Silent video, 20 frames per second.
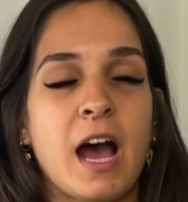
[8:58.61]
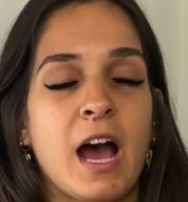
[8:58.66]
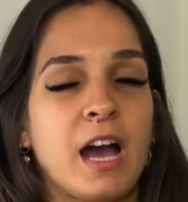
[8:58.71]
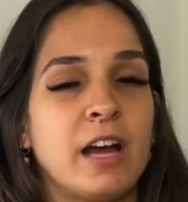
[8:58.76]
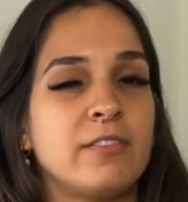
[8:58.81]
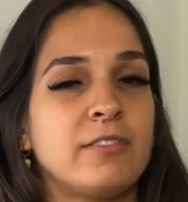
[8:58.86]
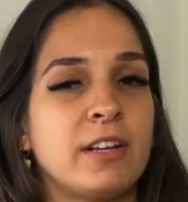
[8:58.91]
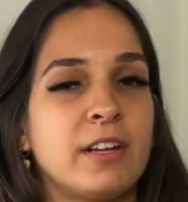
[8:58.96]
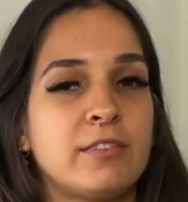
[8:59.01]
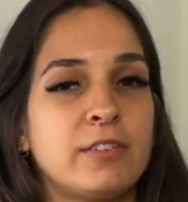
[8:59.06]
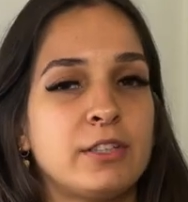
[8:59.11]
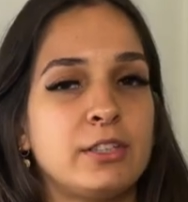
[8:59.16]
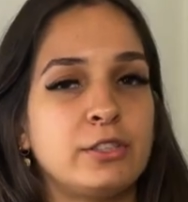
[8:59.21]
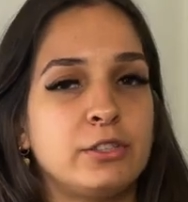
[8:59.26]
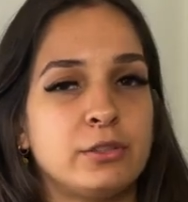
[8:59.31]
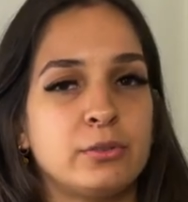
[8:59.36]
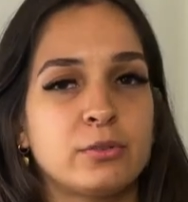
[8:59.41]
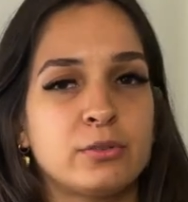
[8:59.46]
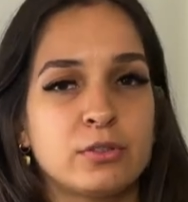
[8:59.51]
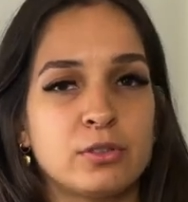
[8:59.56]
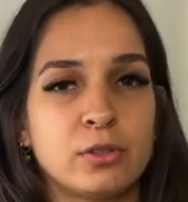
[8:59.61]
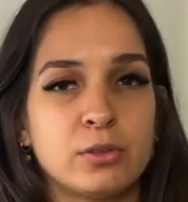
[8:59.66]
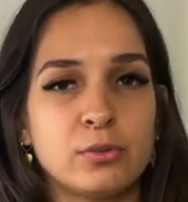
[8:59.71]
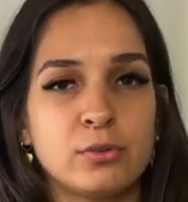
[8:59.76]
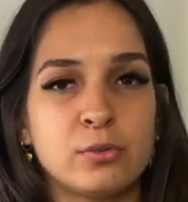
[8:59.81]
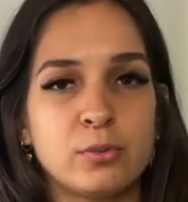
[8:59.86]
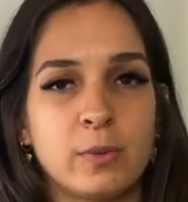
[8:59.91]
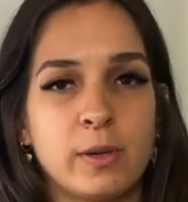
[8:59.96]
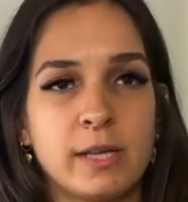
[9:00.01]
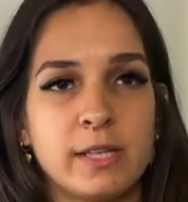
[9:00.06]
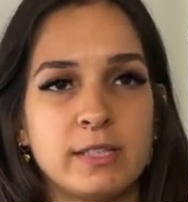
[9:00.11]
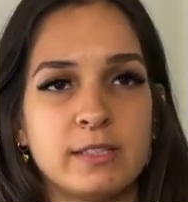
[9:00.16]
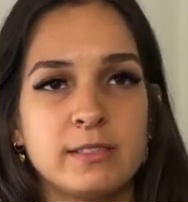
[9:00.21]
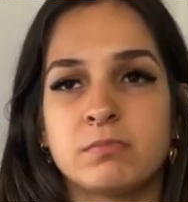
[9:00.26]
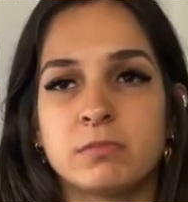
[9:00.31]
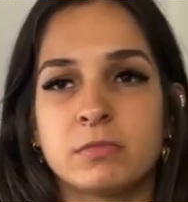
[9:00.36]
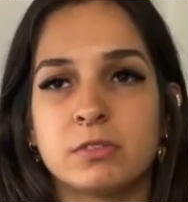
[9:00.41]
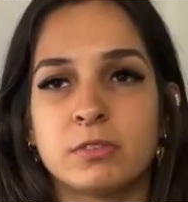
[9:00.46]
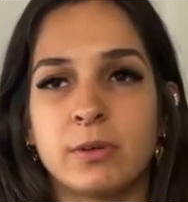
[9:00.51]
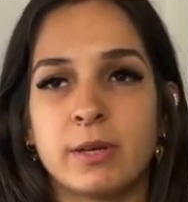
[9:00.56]
I've never used those ones,
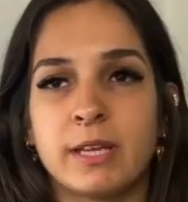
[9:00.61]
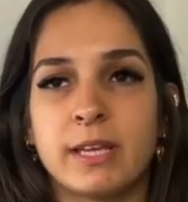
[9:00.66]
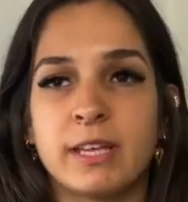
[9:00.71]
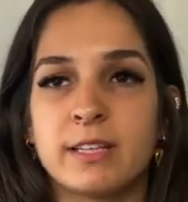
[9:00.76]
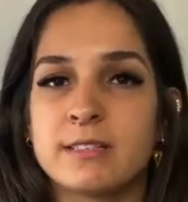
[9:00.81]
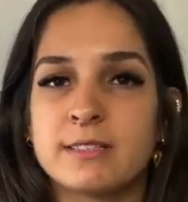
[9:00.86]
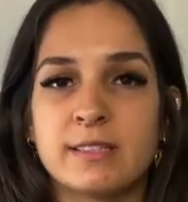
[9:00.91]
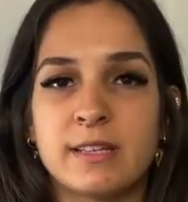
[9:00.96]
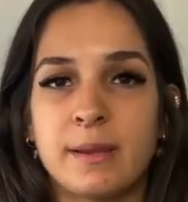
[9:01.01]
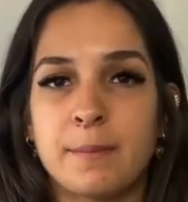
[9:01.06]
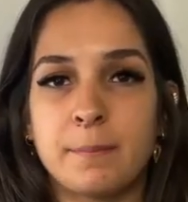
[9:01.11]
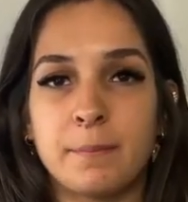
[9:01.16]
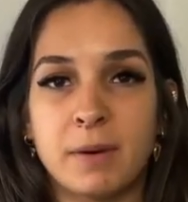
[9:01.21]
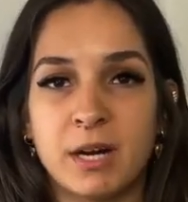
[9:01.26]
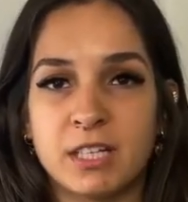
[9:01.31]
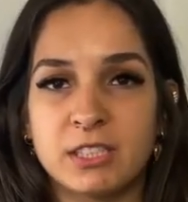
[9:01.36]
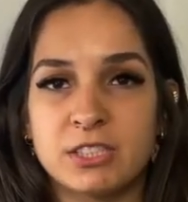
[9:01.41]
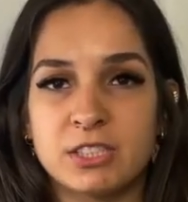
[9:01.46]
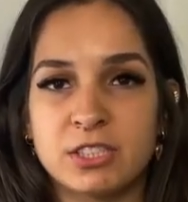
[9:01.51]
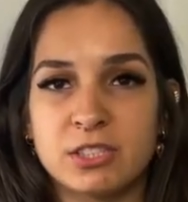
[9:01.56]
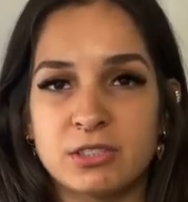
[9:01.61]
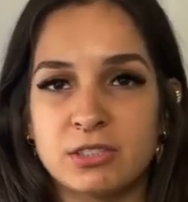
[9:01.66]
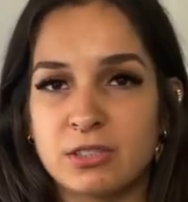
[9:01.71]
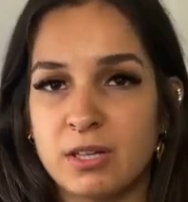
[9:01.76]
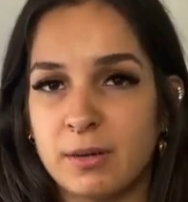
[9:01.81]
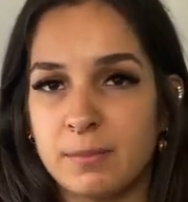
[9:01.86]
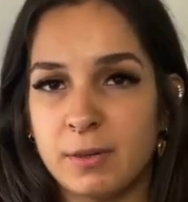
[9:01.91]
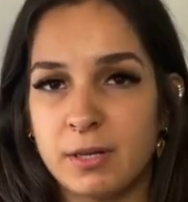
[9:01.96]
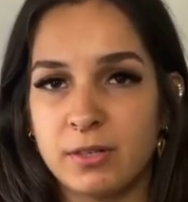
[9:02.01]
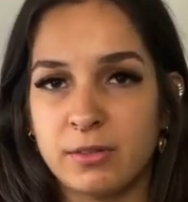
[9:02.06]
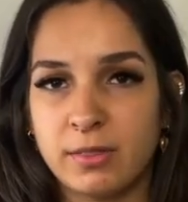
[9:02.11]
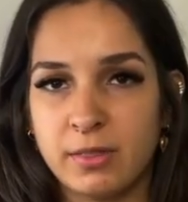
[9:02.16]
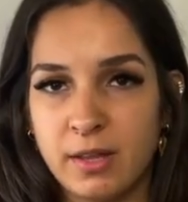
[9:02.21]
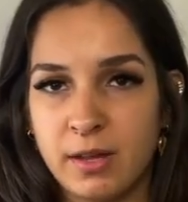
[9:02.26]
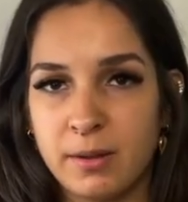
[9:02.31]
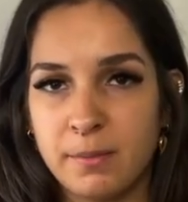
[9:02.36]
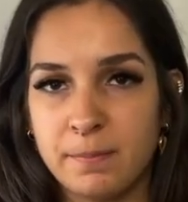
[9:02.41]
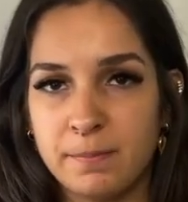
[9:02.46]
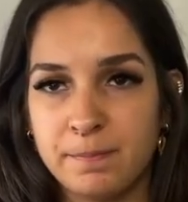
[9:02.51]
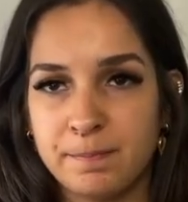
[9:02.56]
so I can't say much about
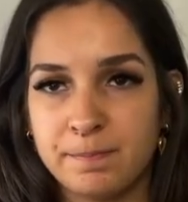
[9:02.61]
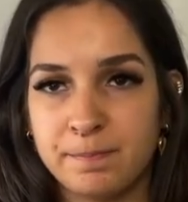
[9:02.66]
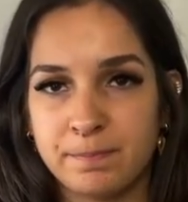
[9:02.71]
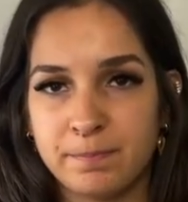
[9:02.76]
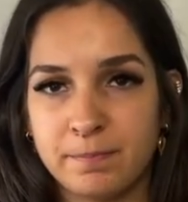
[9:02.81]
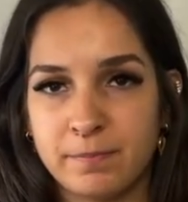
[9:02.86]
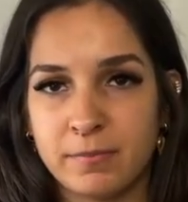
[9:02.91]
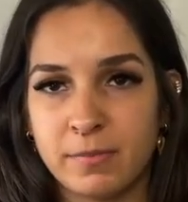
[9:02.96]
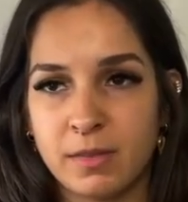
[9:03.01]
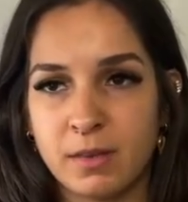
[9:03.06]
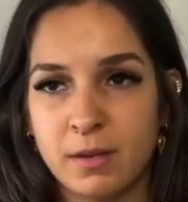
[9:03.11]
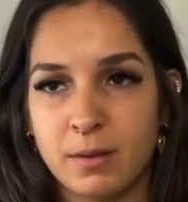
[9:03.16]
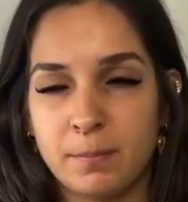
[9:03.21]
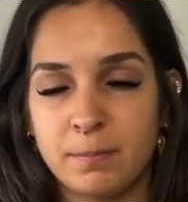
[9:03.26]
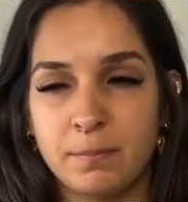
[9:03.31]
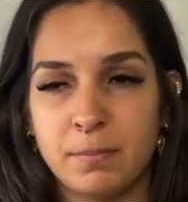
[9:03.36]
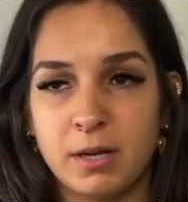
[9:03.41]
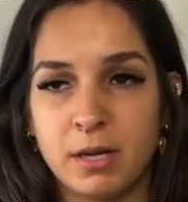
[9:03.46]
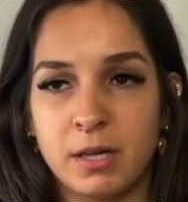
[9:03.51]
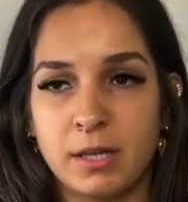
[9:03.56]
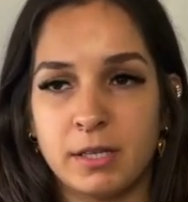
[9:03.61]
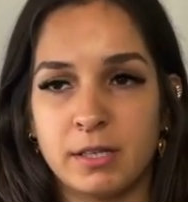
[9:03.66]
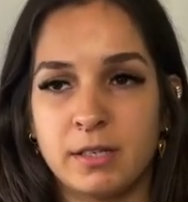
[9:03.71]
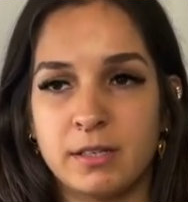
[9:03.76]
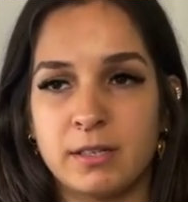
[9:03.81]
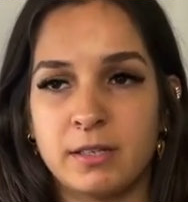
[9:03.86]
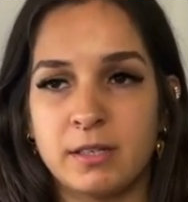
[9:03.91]
them. But